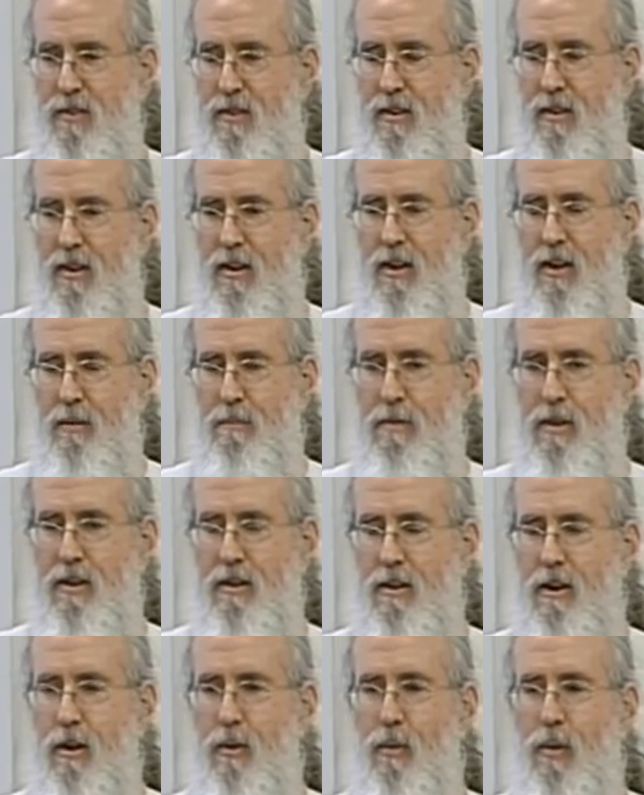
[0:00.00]
And but you
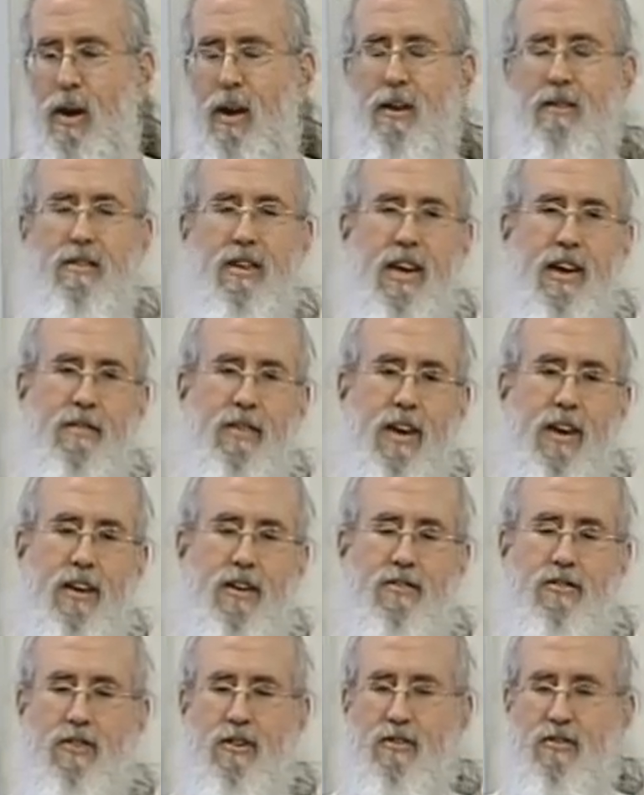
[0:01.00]
know, why does he have a high
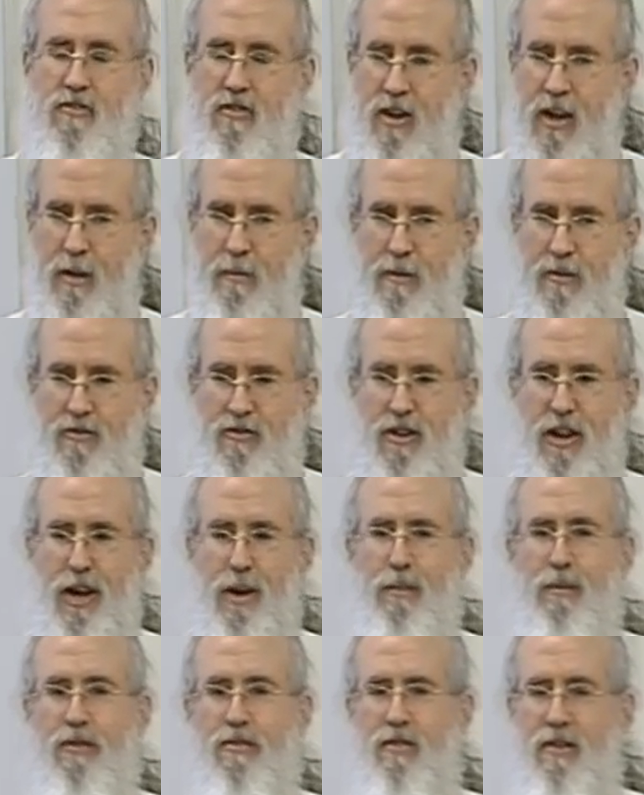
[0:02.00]
stress job? His
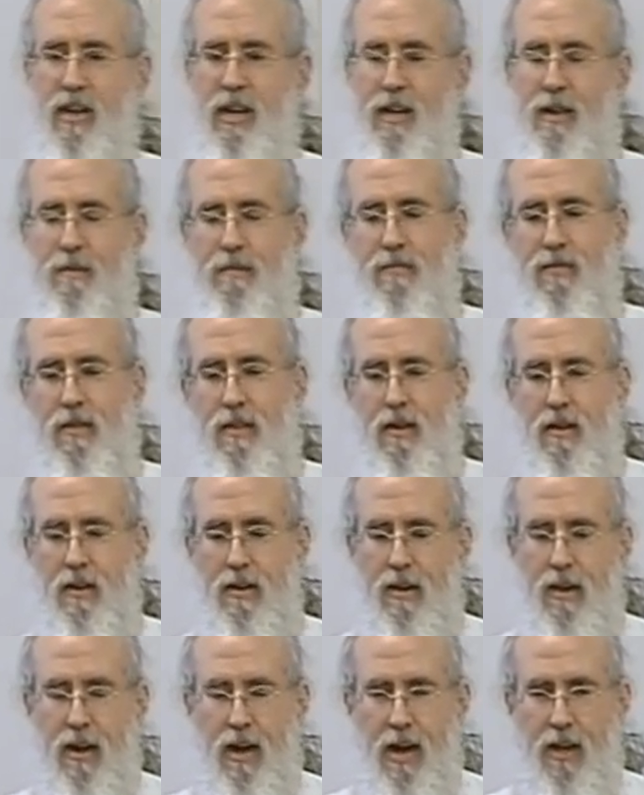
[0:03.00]
job was like
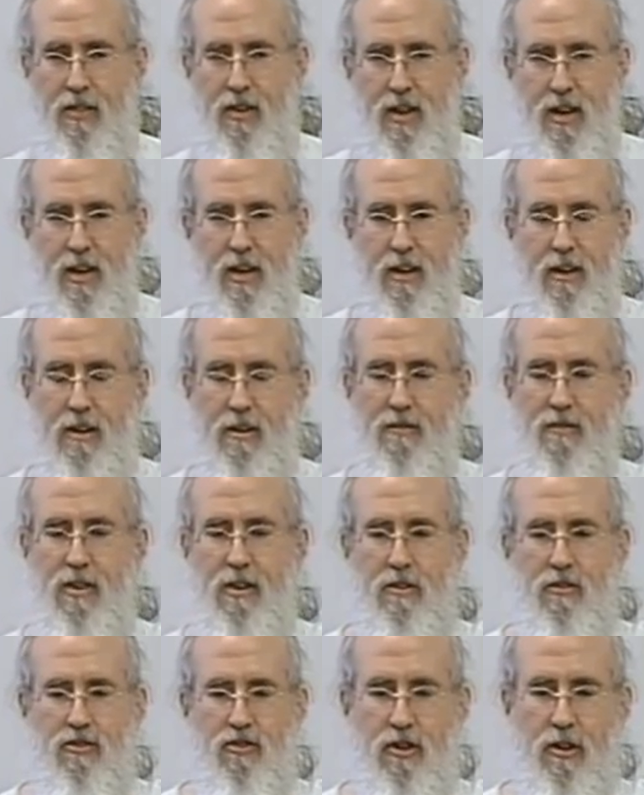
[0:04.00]
I think he
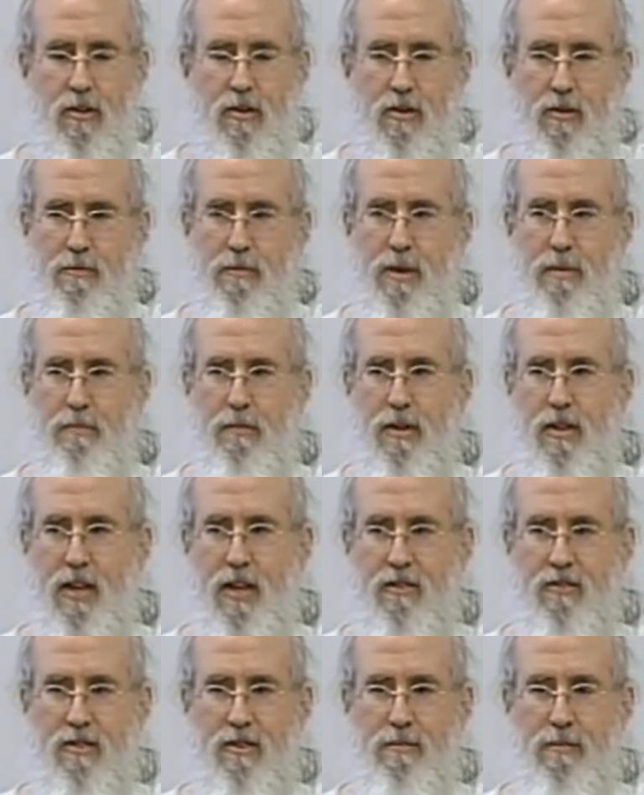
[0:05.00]
interviewed children who've been
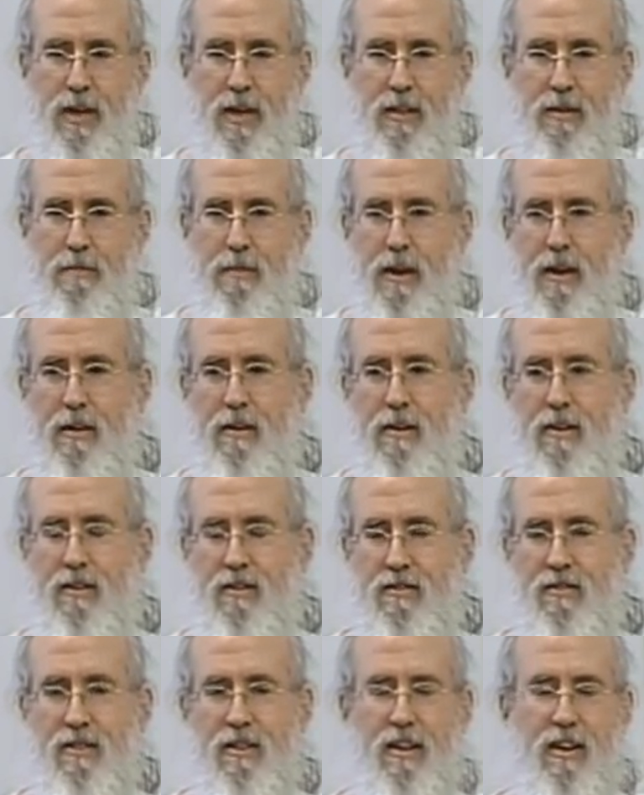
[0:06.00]
molested by their
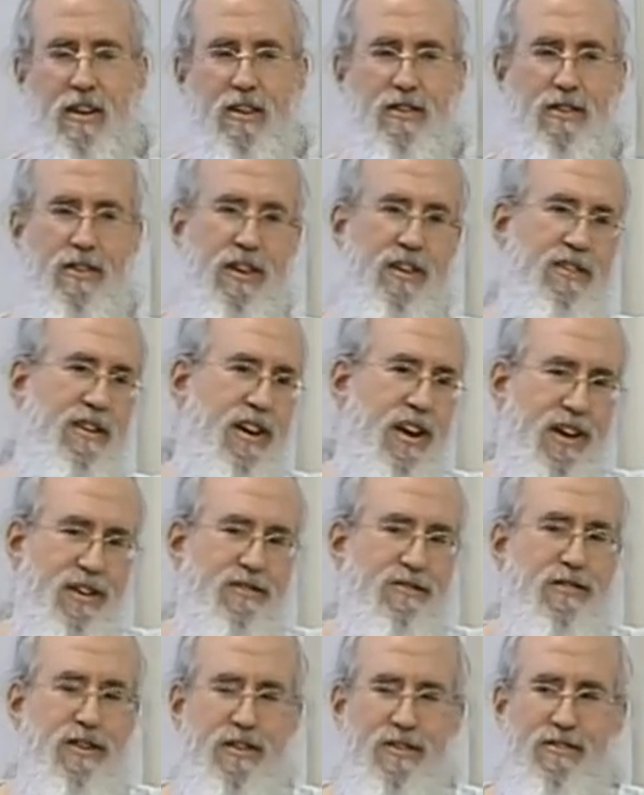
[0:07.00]
parents. So that's a high
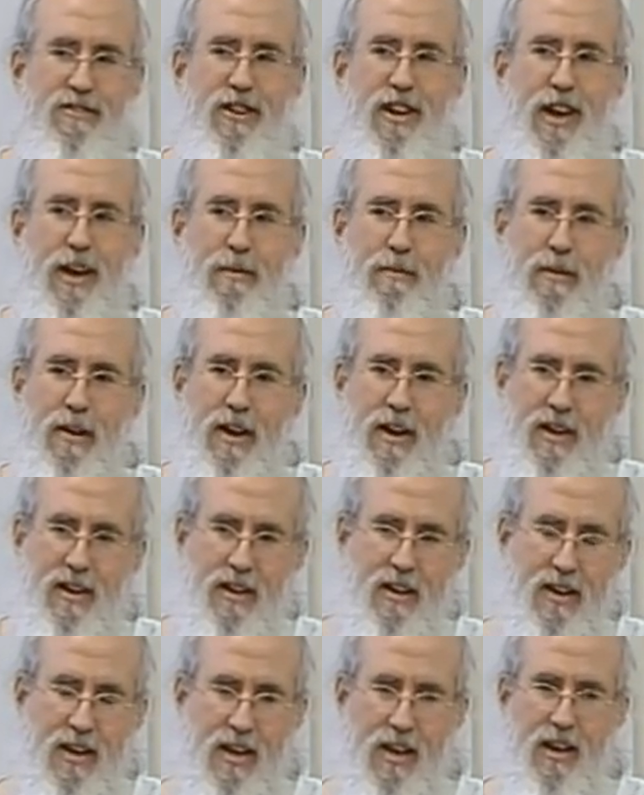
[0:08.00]
stress job, right?
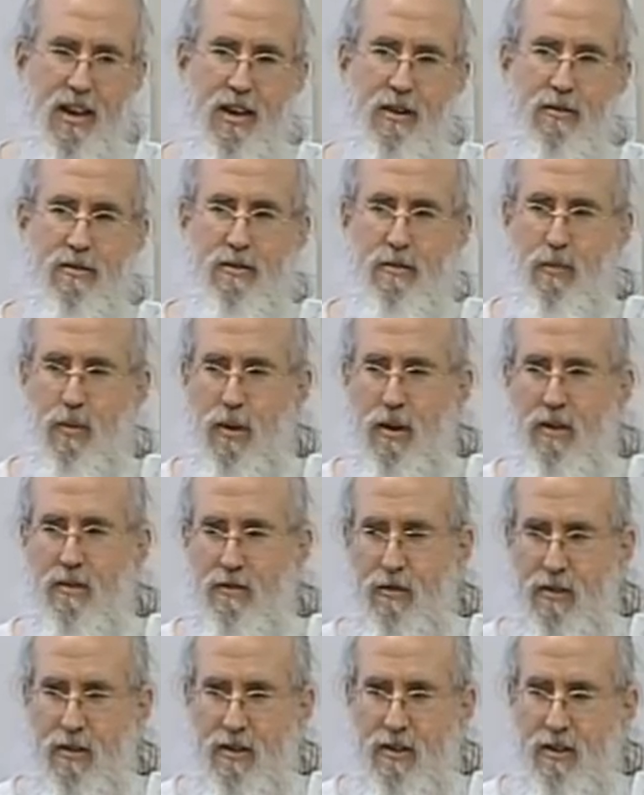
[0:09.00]
And he was working
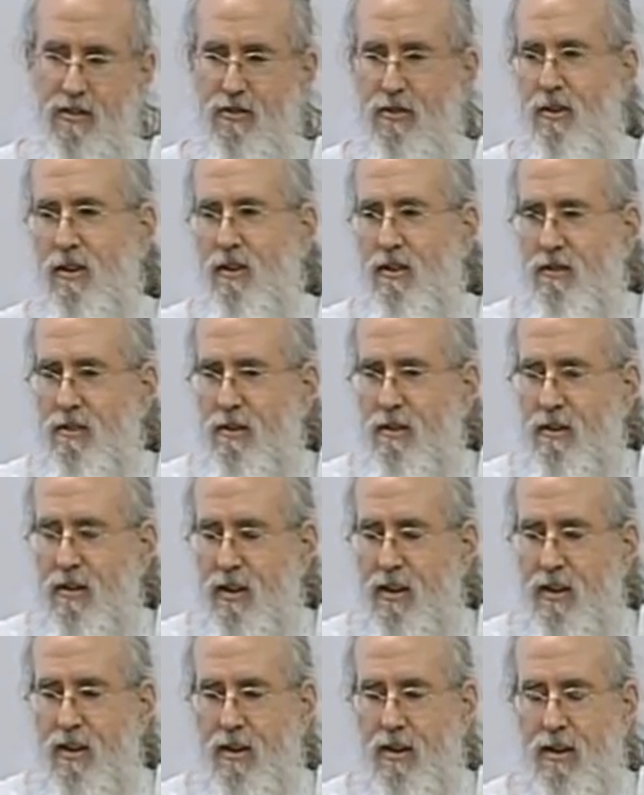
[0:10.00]
for the district attorney.